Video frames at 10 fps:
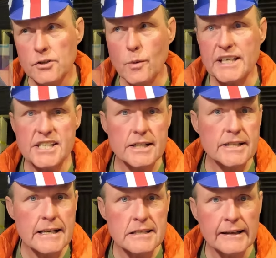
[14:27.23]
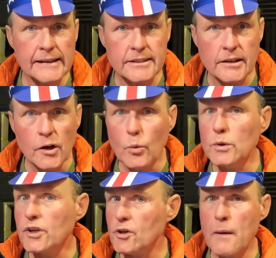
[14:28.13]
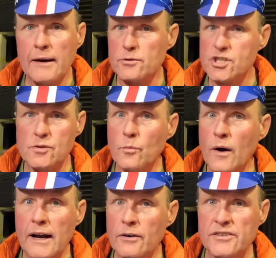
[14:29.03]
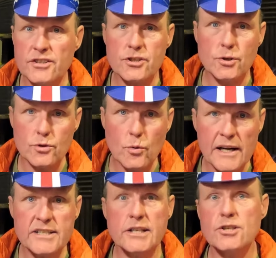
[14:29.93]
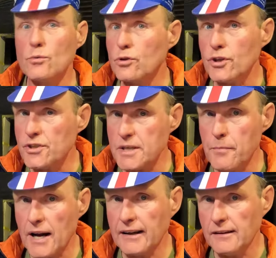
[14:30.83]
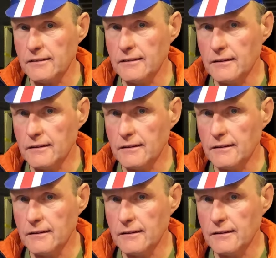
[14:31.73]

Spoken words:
26 years later, will come out somewhere in the 220, 230 bracket.